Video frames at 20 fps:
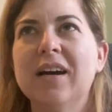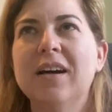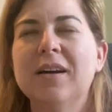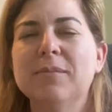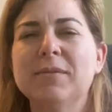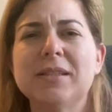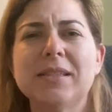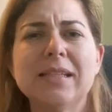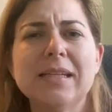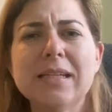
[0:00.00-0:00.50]

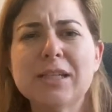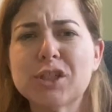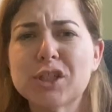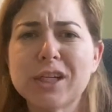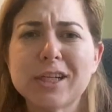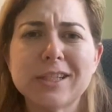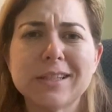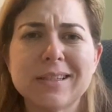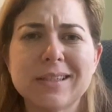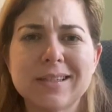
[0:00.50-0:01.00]

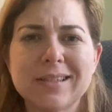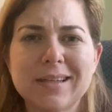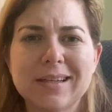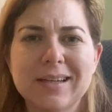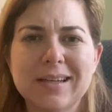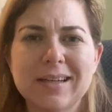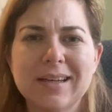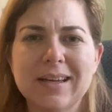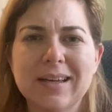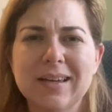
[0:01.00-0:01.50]
seashell
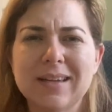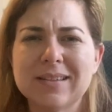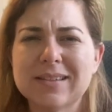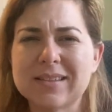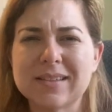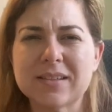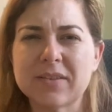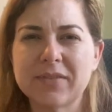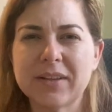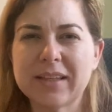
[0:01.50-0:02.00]
designs
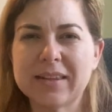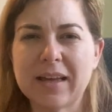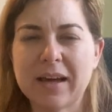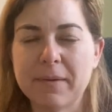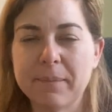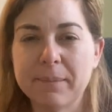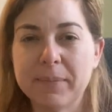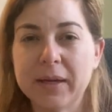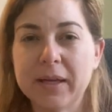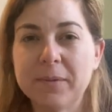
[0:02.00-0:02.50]
and stuff like that.
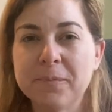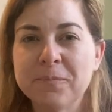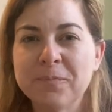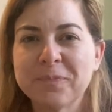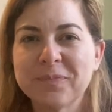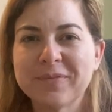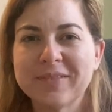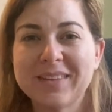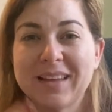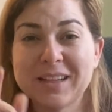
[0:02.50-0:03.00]
But
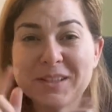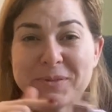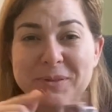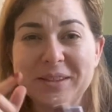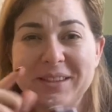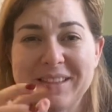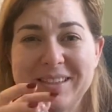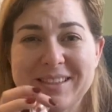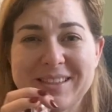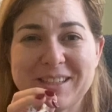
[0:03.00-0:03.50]
that's
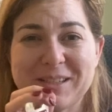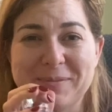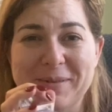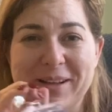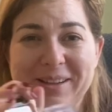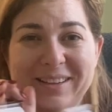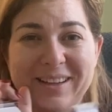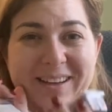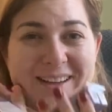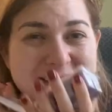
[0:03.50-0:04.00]
what these
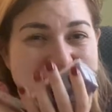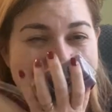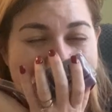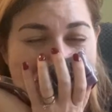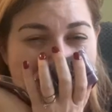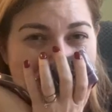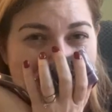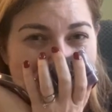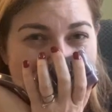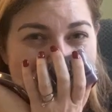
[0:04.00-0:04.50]
smell like, is
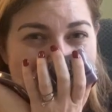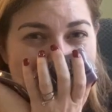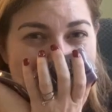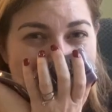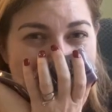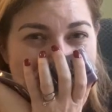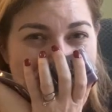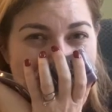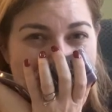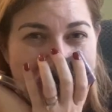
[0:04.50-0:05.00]

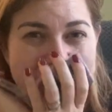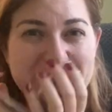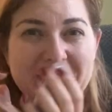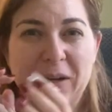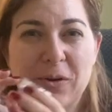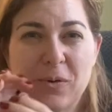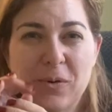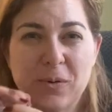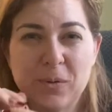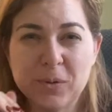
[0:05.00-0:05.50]

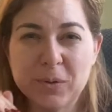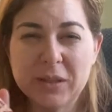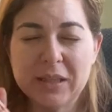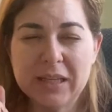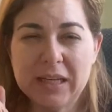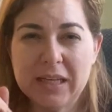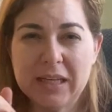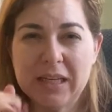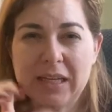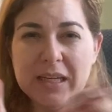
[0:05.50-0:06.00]
like old
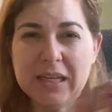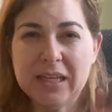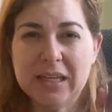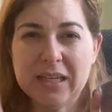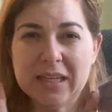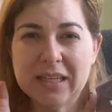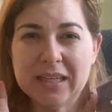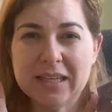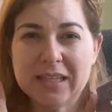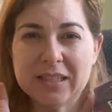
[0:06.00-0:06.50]

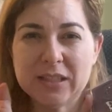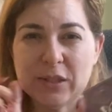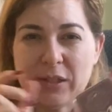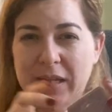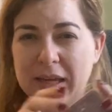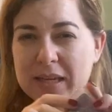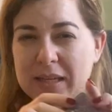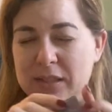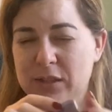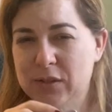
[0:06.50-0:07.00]
lady
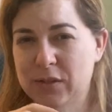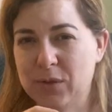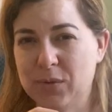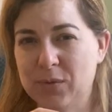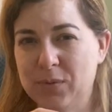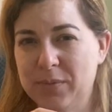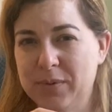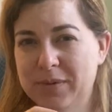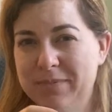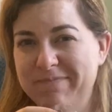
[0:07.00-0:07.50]
hand
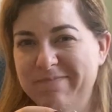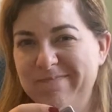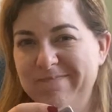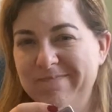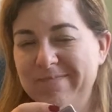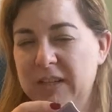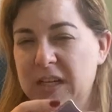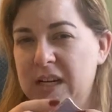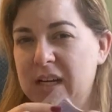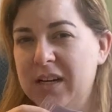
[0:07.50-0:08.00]
soap.
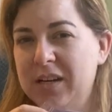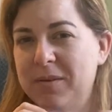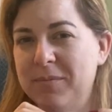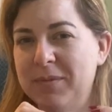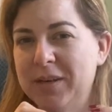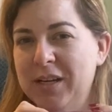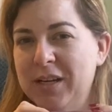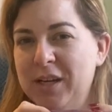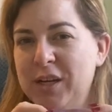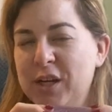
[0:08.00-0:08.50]

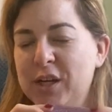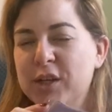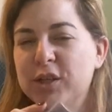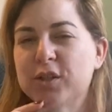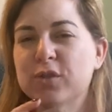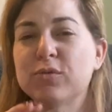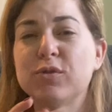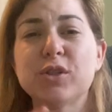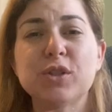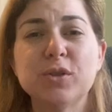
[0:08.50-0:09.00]

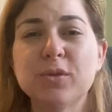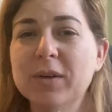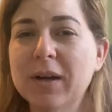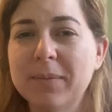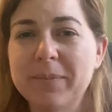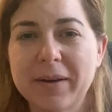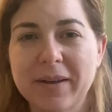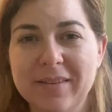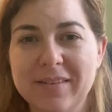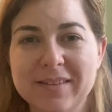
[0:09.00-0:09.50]
So do not
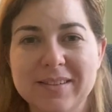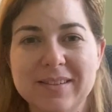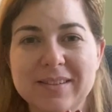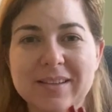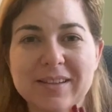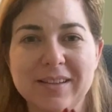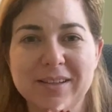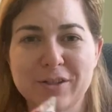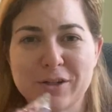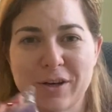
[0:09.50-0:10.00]
buy this
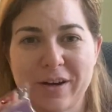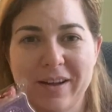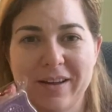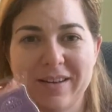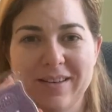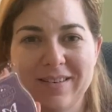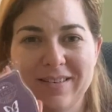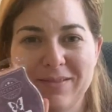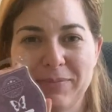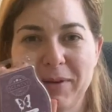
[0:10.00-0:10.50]
until I try
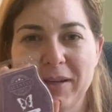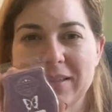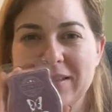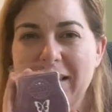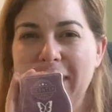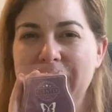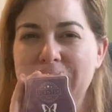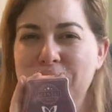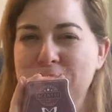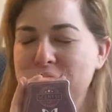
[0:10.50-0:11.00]
it, because
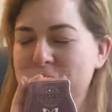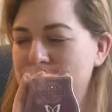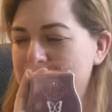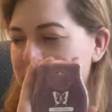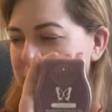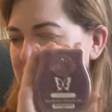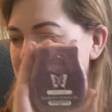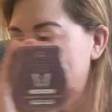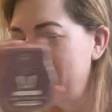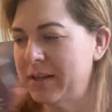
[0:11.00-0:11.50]
I don't know
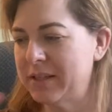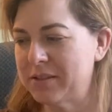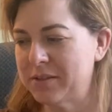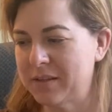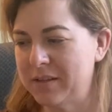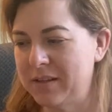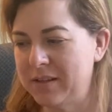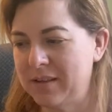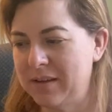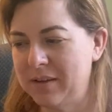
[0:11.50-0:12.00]
what you guys are
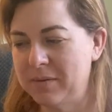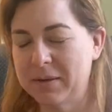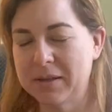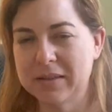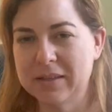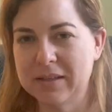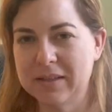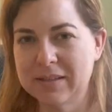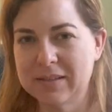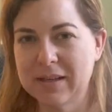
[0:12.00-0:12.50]
going to think about
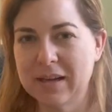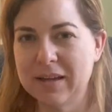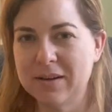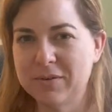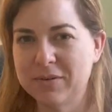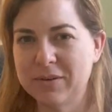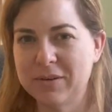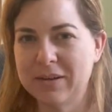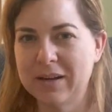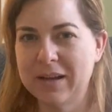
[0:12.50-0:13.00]
this. I
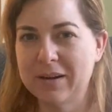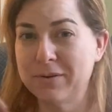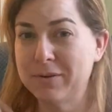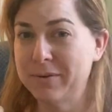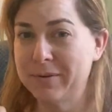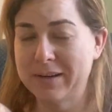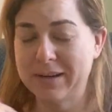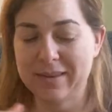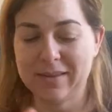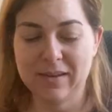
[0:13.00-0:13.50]
don't know
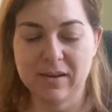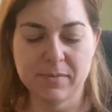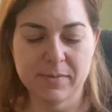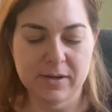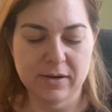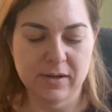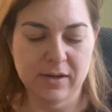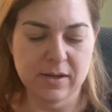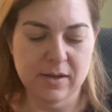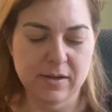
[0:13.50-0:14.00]
what I think about
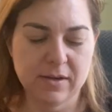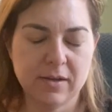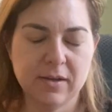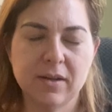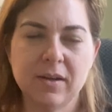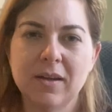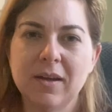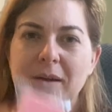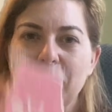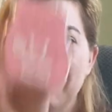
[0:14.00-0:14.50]
it yet,
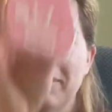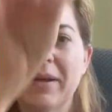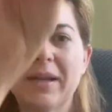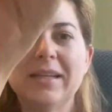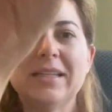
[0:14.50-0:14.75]
but I